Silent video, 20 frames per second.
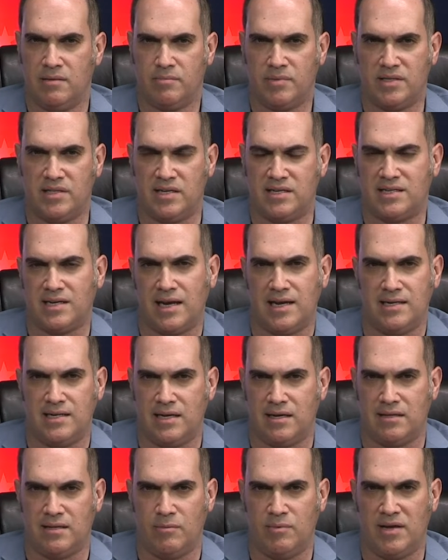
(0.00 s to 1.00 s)
But this
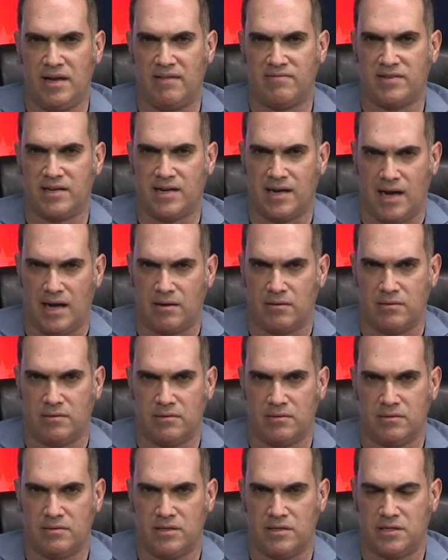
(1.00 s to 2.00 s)
idea that we have to
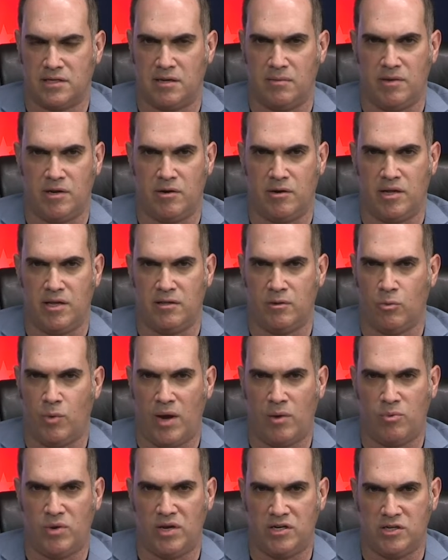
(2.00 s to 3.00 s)
coddle this community the
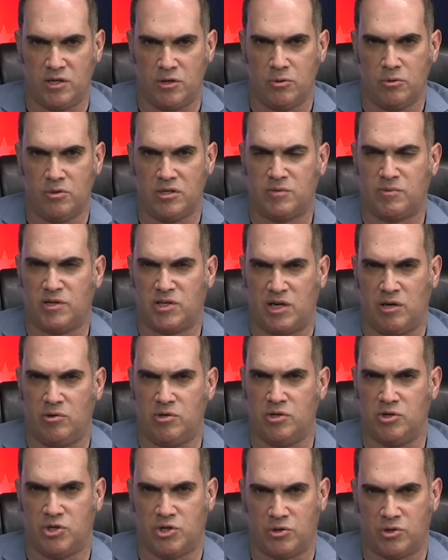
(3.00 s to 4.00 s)
way we do, especially here
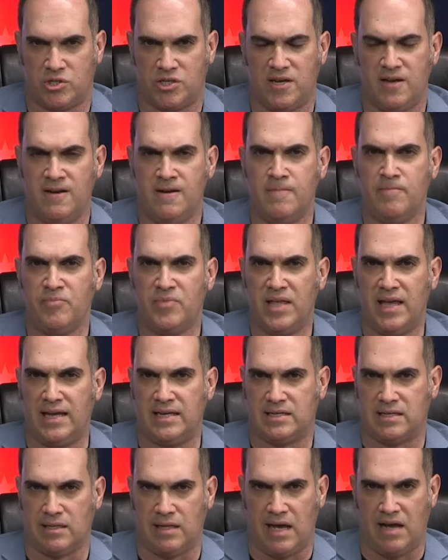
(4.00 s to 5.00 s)
in New Jersey,
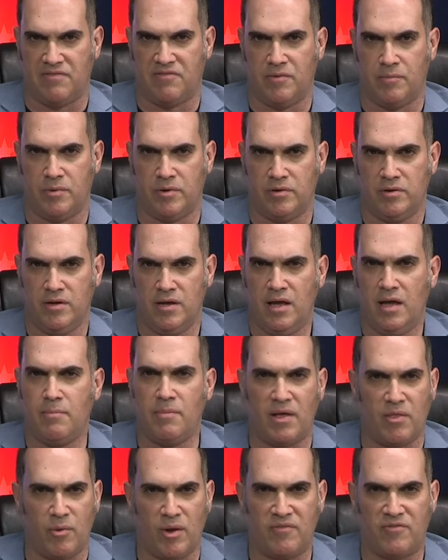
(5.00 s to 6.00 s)
is laughable. And
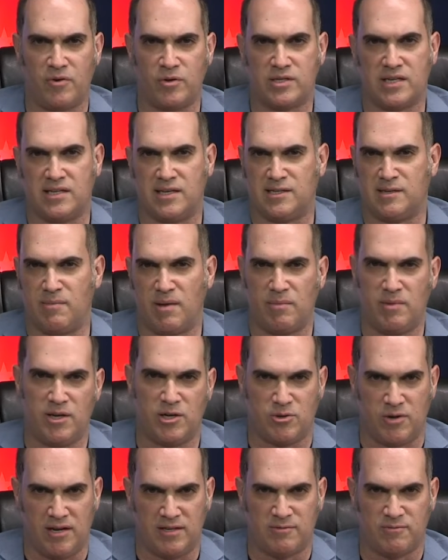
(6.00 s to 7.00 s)
by the way, folks, that doesn't make me a
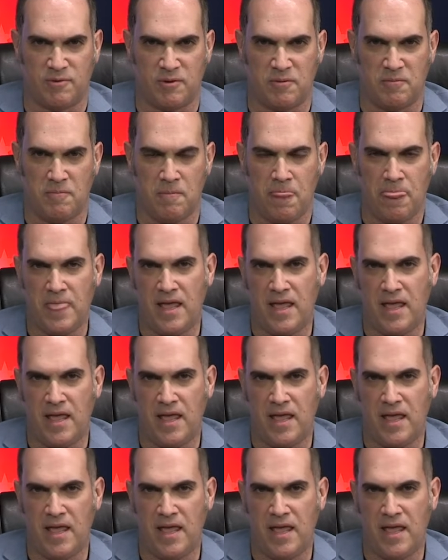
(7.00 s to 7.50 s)
transphobe.